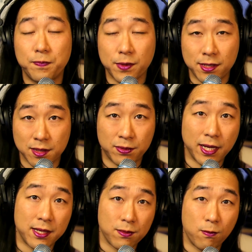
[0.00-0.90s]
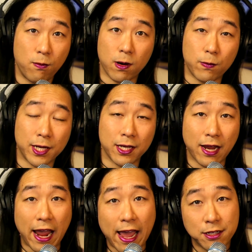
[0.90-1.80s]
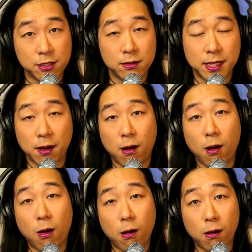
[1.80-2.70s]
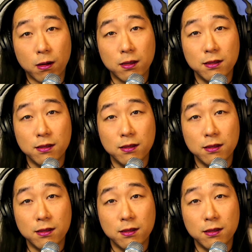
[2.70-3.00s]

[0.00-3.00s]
is a place where we can actually all